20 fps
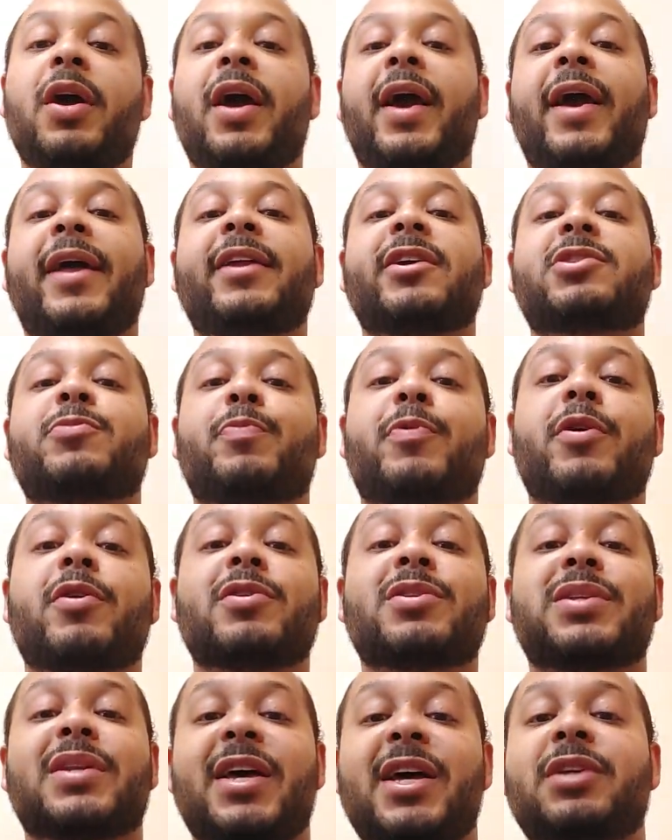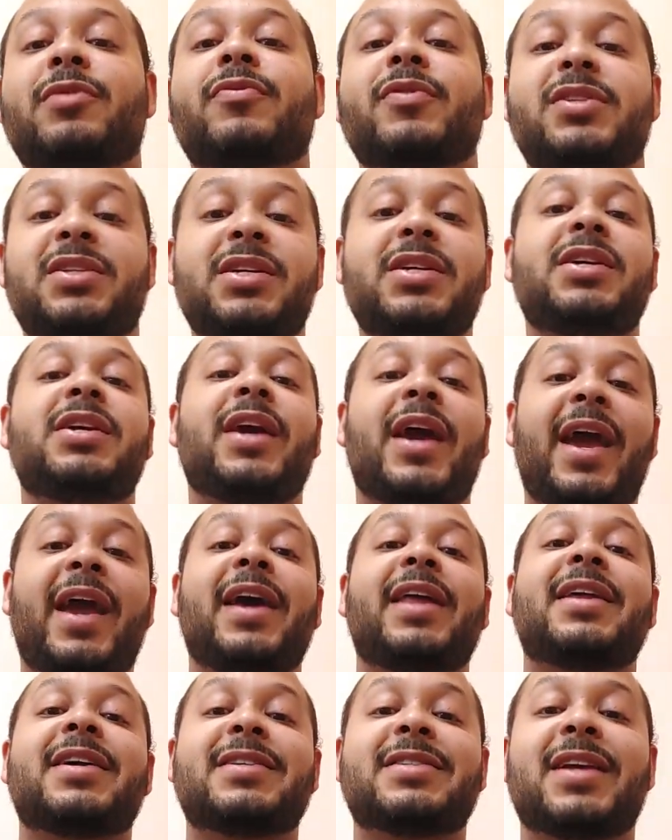and experience less fatigue
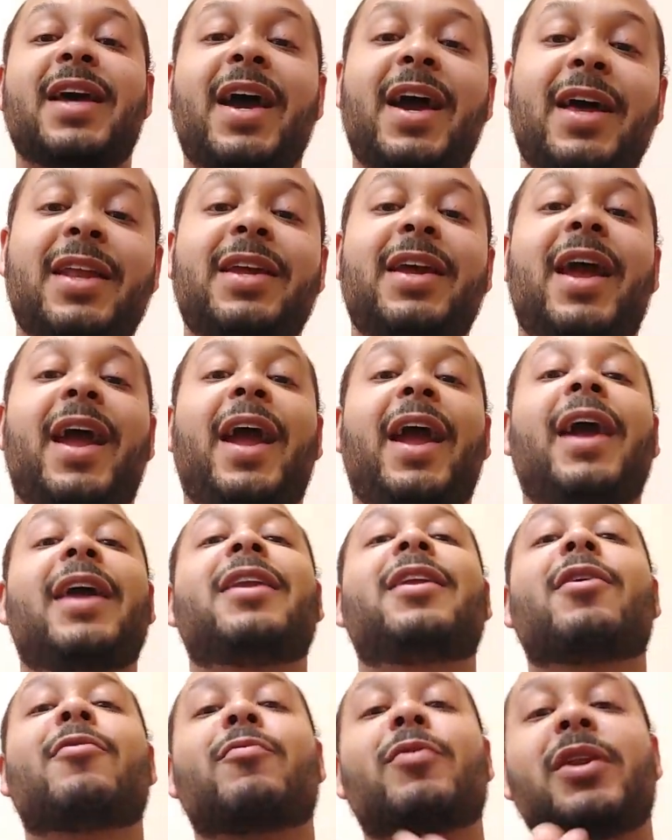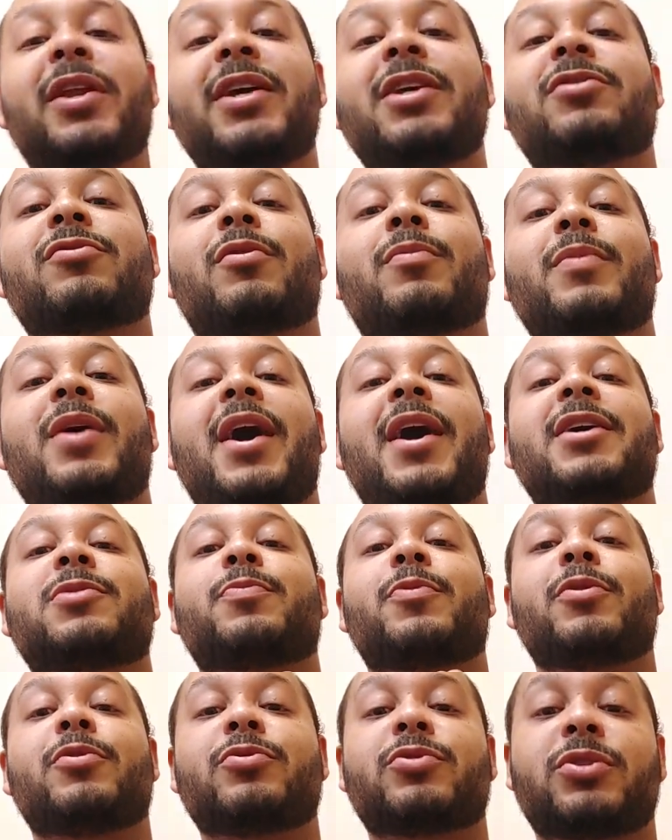and anxiety, and they're released from the
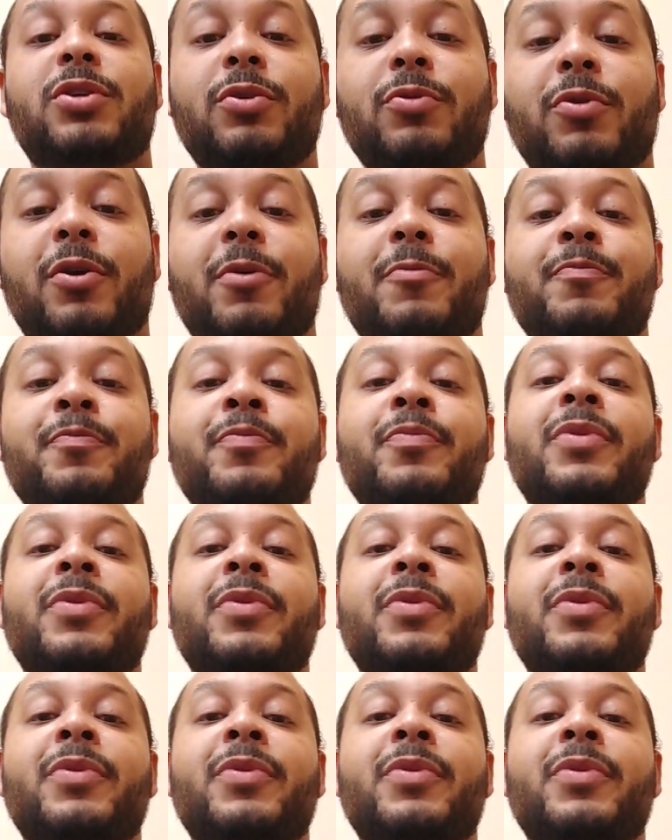hospital sooner.